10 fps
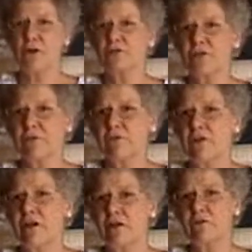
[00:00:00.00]
taught
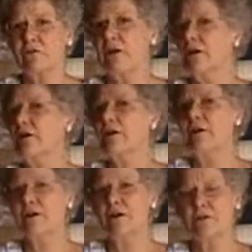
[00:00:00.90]
7th and 8th grade,
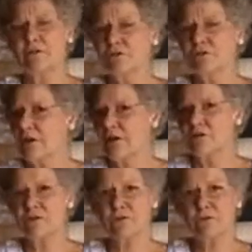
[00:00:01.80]
junior
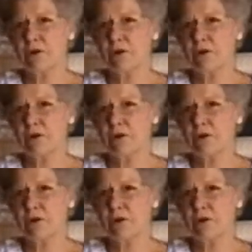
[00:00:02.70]
high school,